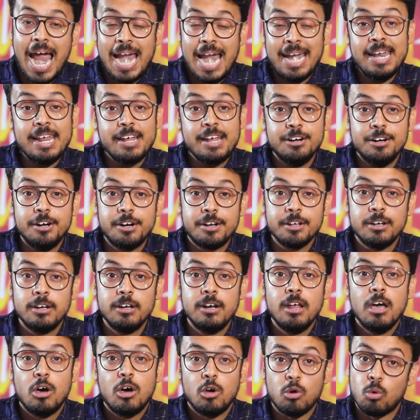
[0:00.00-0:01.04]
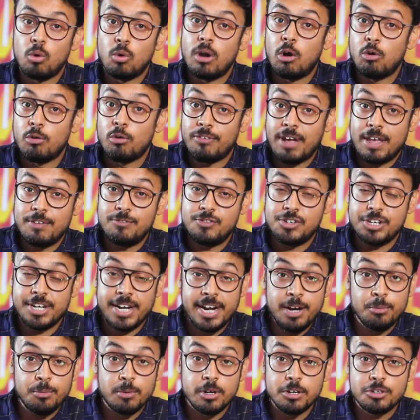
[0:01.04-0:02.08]
and Airtel roll out five G
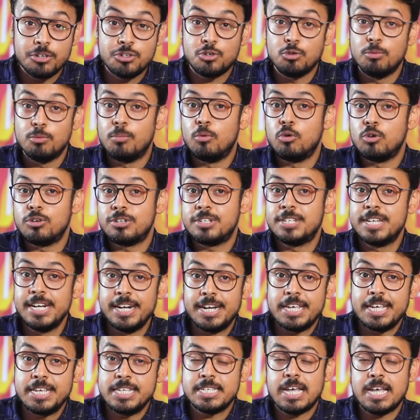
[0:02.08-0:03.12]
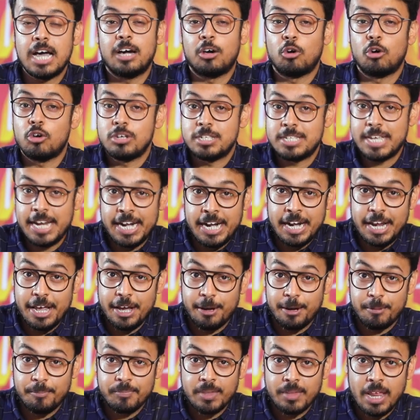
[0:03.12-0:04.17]
networks to more cities across
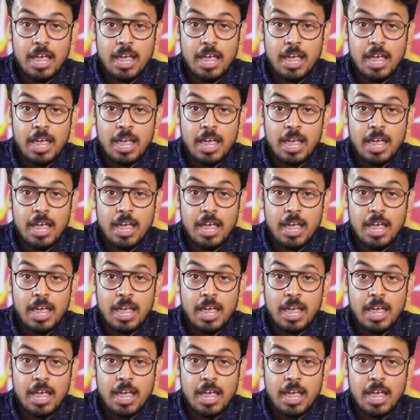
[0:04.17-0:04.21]
India.